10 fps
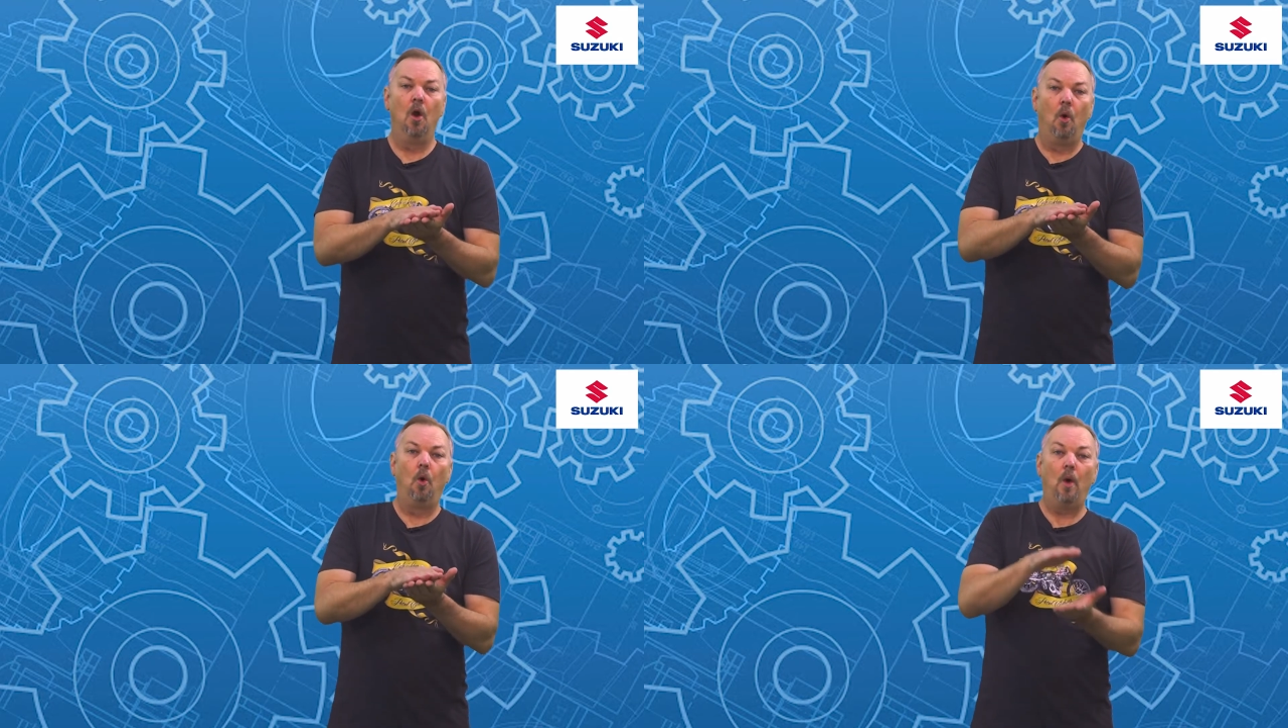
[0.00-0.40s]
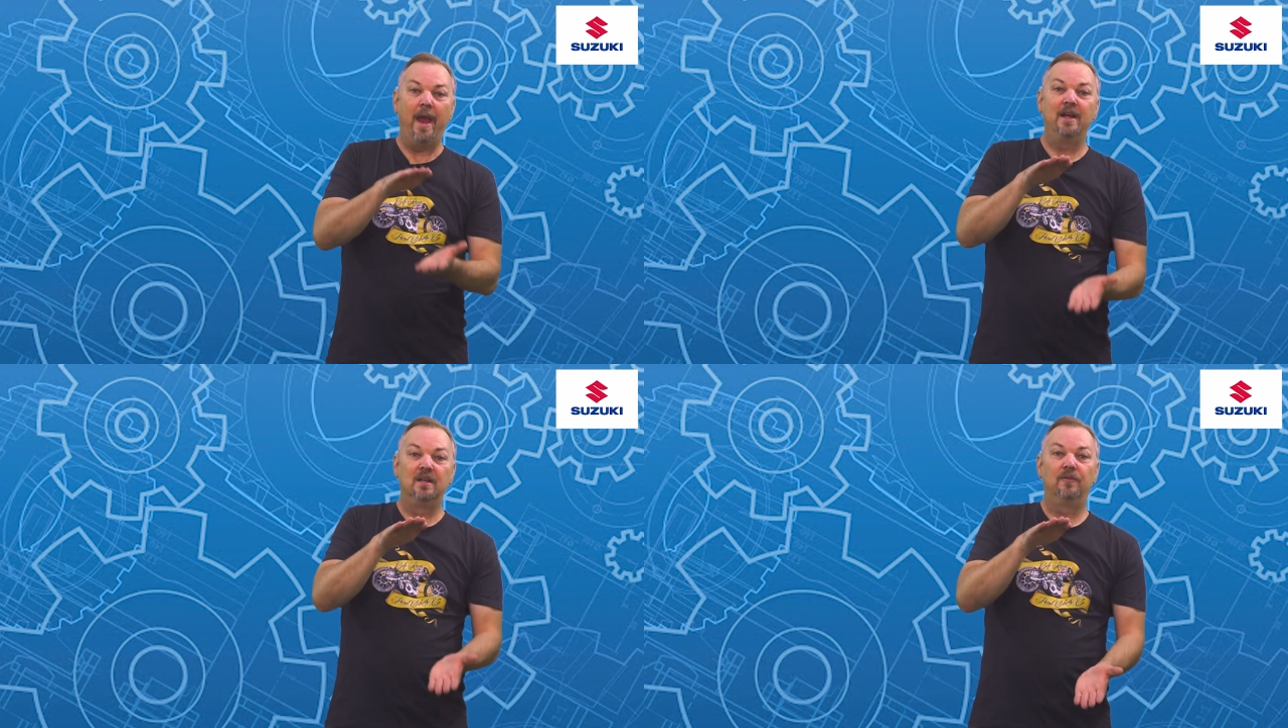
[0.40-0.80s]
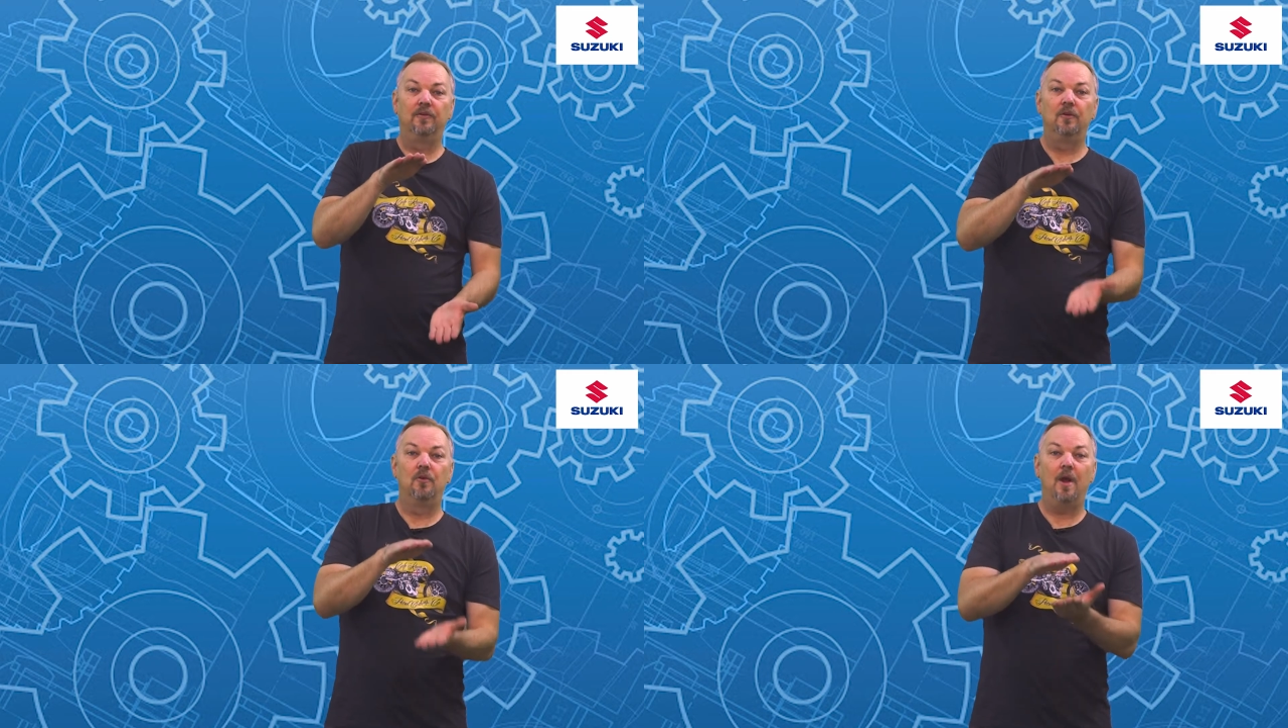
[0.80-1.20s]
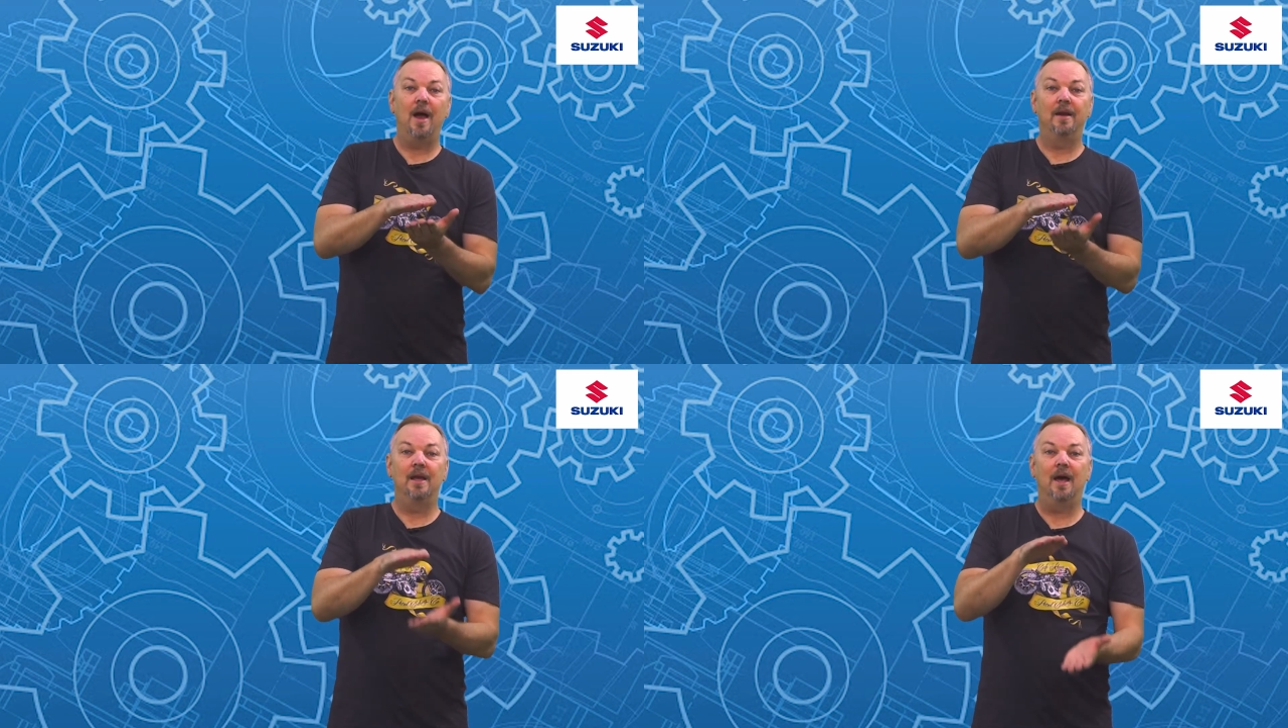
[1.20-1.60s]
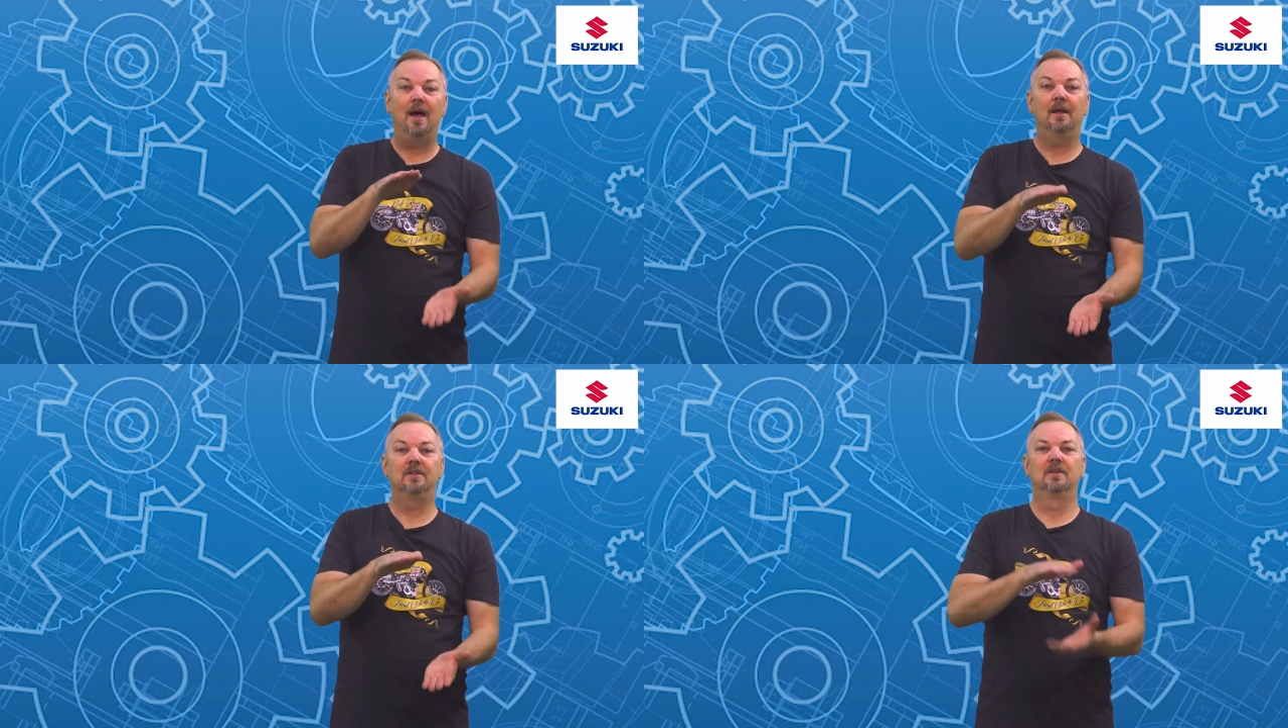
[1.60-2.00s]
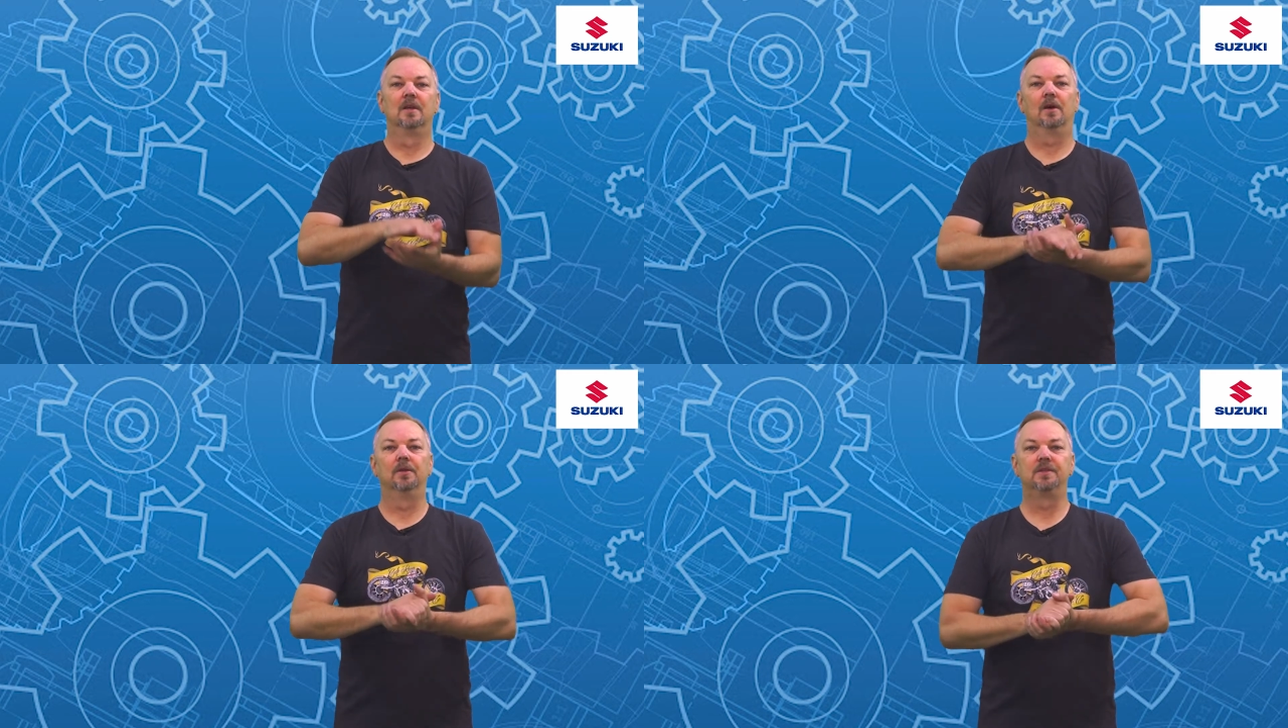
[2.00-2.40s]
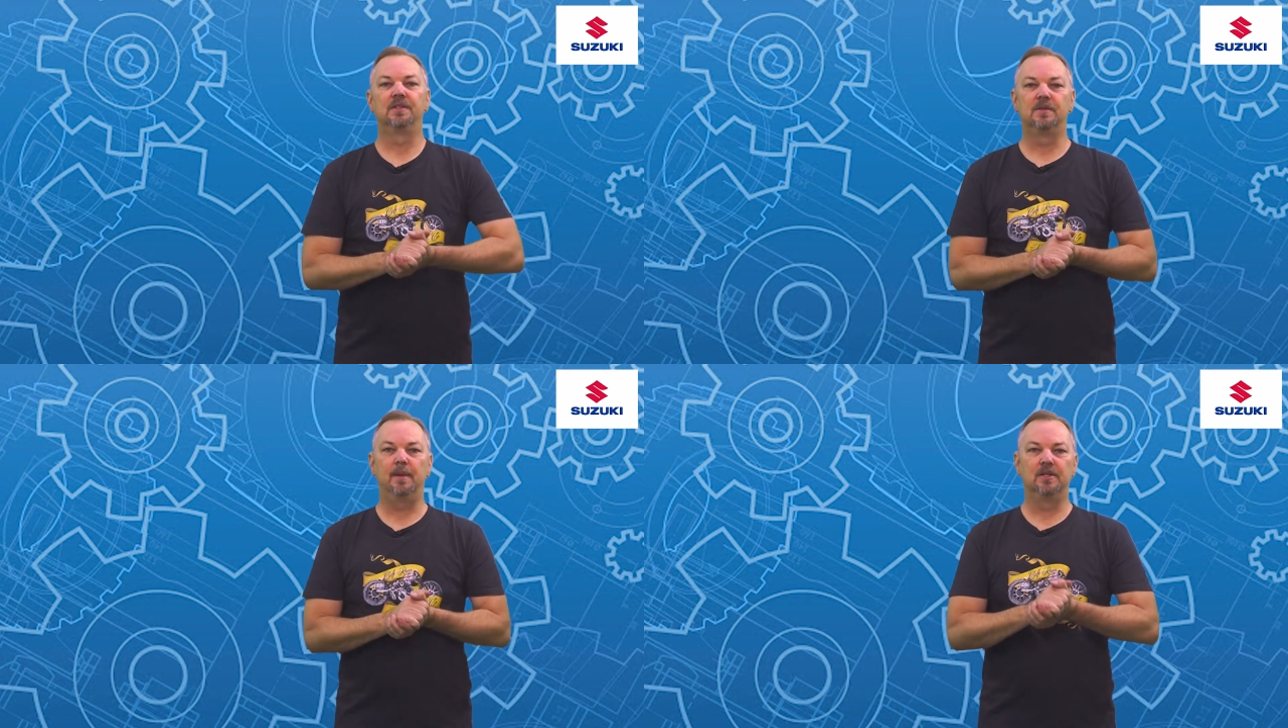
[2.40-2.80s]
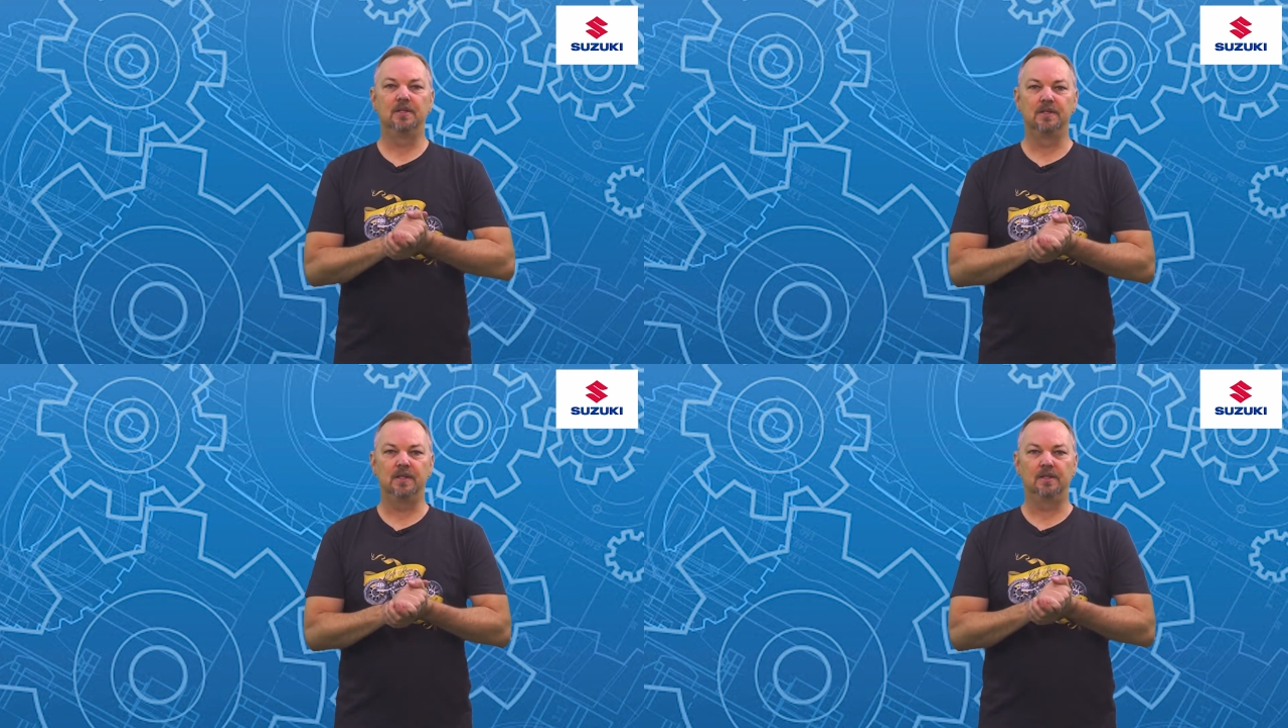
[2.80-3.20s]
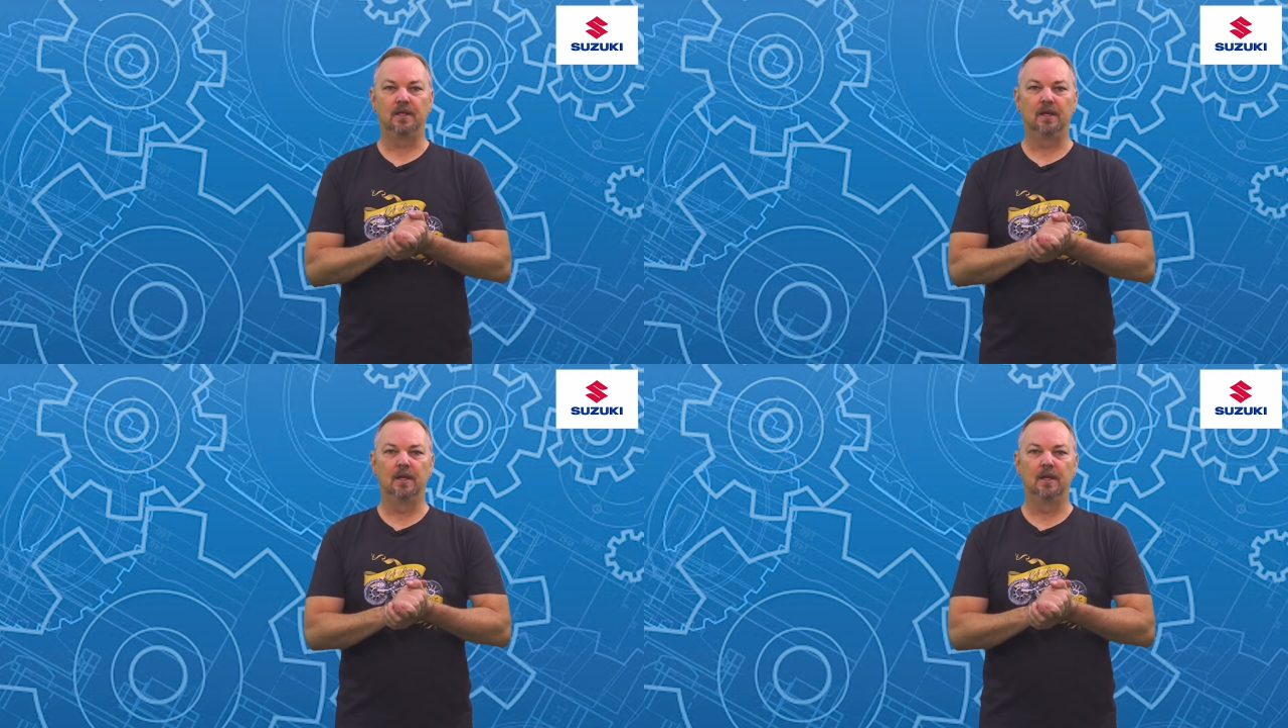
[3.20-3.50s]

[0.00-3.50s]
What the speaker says: or a different ride height on the suspension setting.